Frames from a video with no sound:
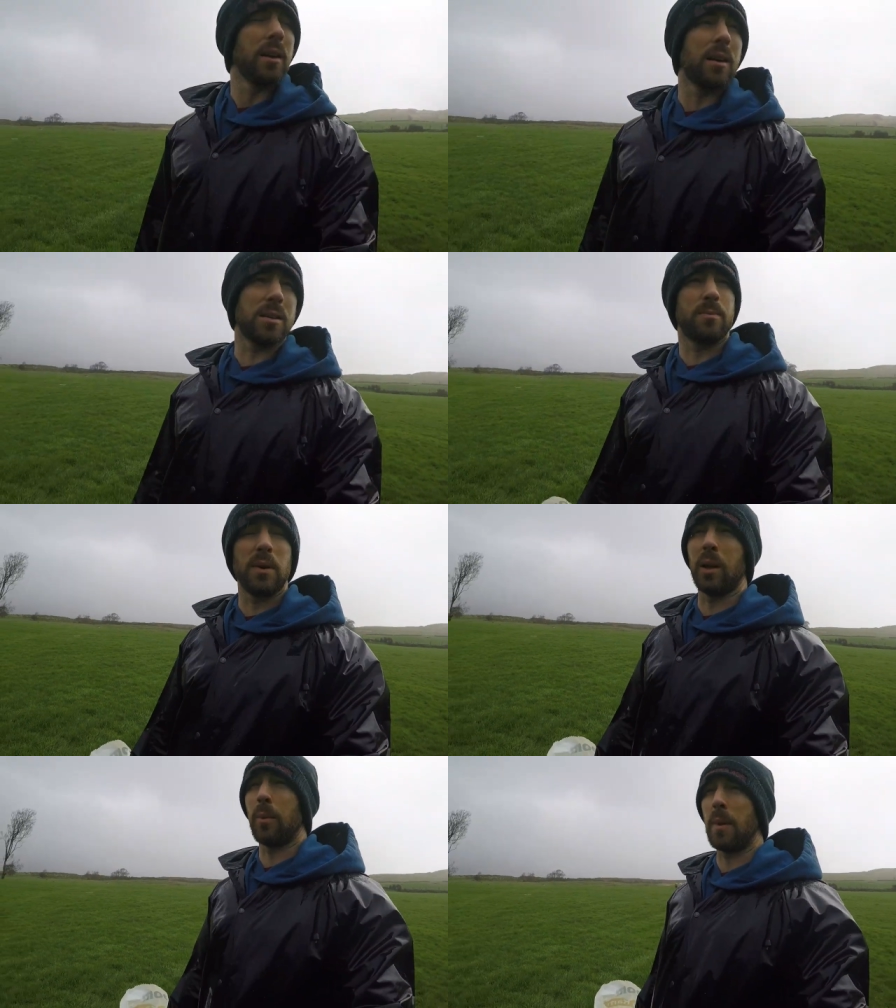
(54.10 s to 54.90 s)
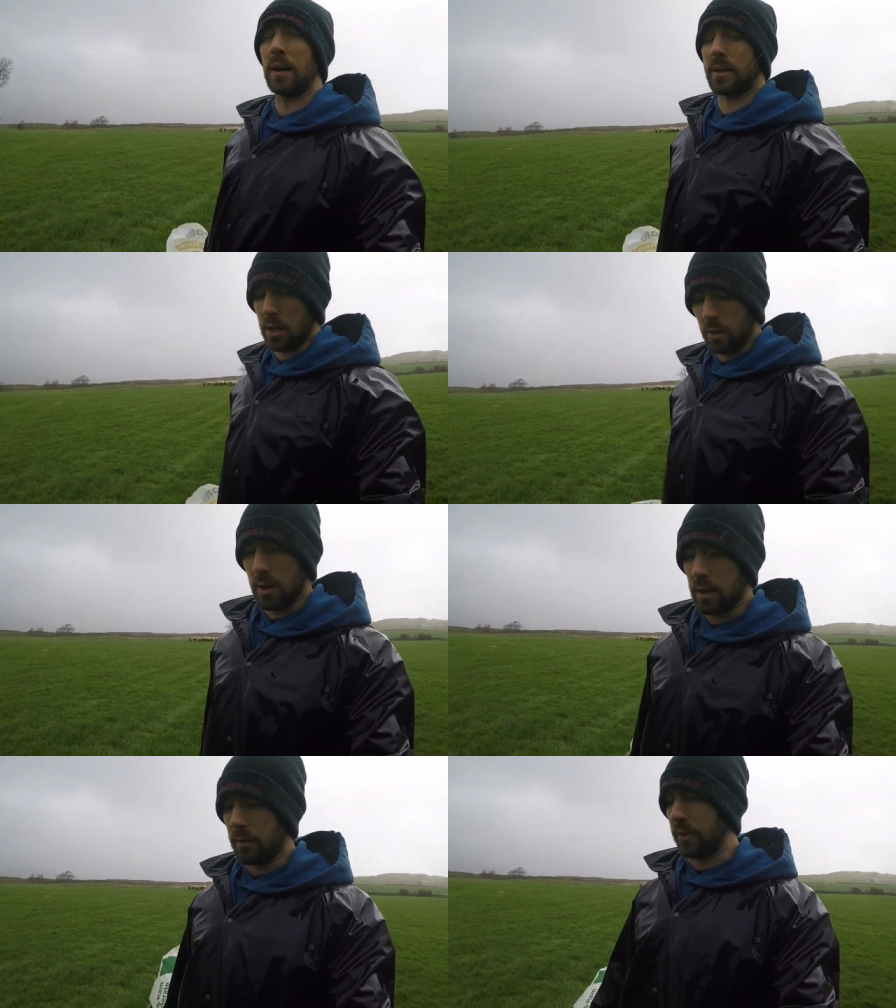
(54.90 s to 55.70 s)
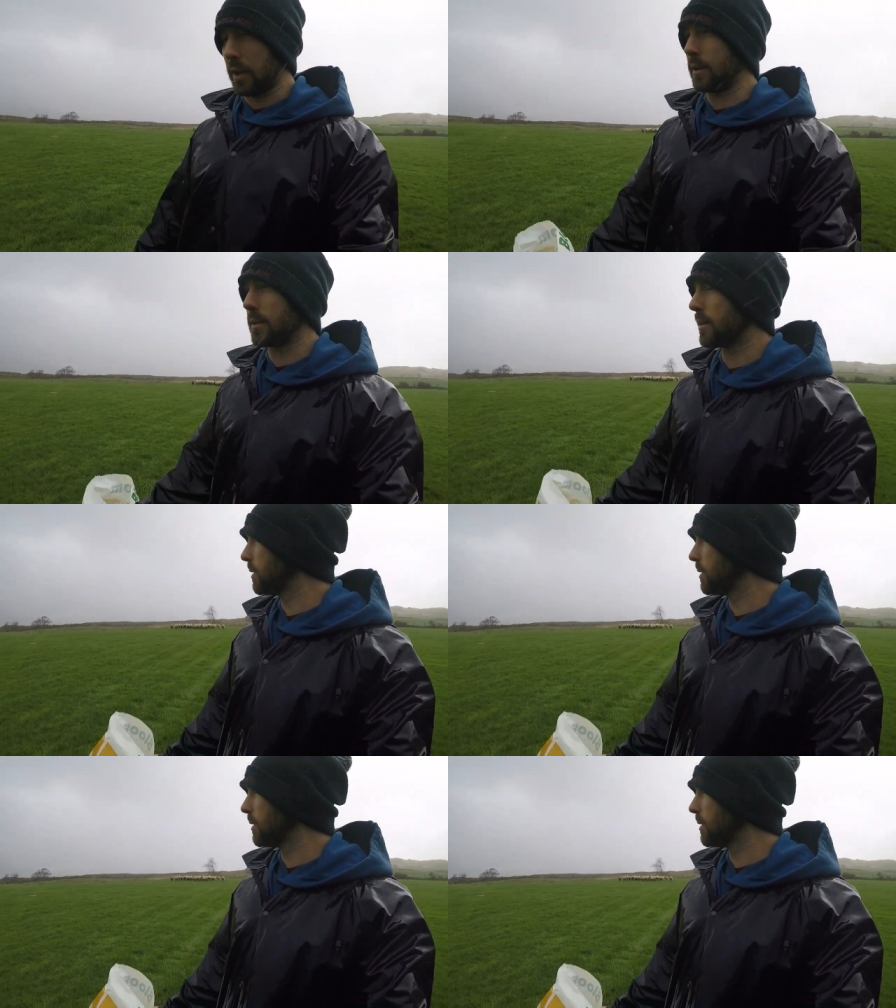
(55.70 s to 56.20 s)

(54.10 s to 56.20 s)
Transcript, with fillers: there's build up of bacteria and everything and